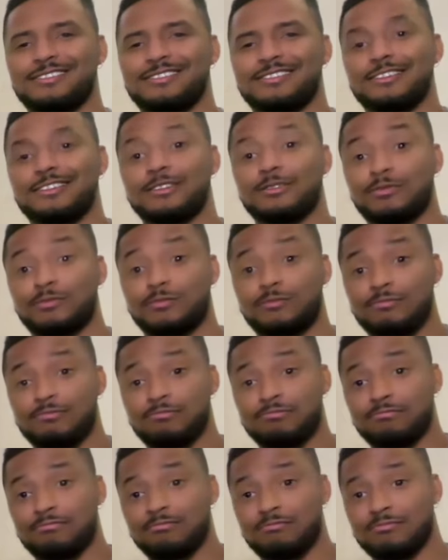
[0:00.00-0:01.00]

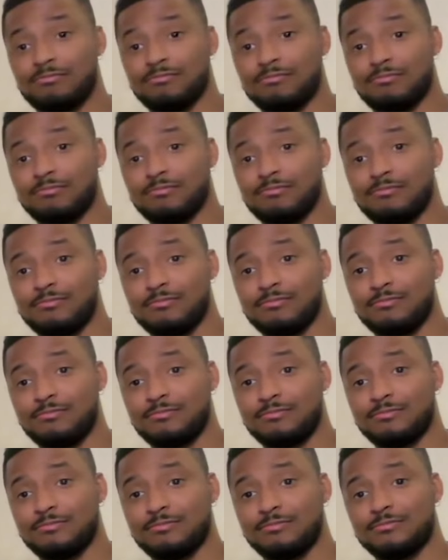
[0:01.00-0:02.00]

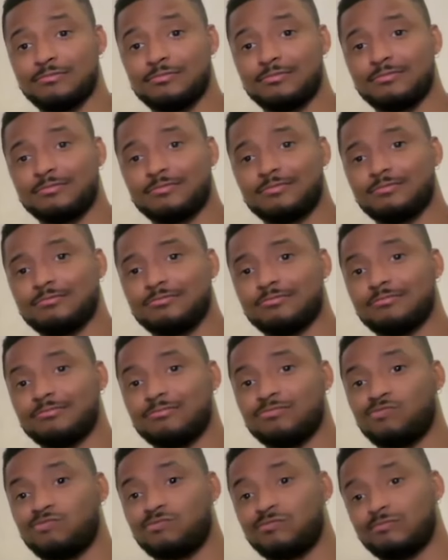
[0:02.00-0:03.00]

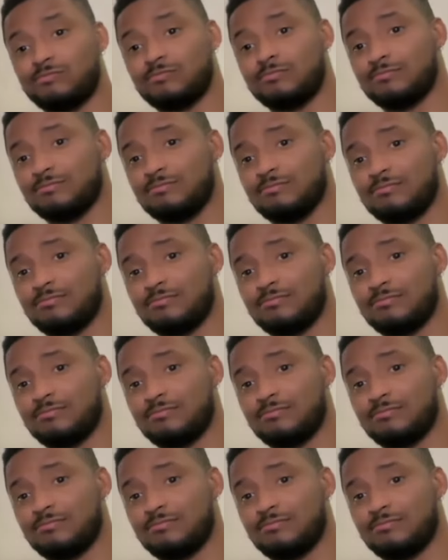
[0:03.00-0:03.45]
(silent)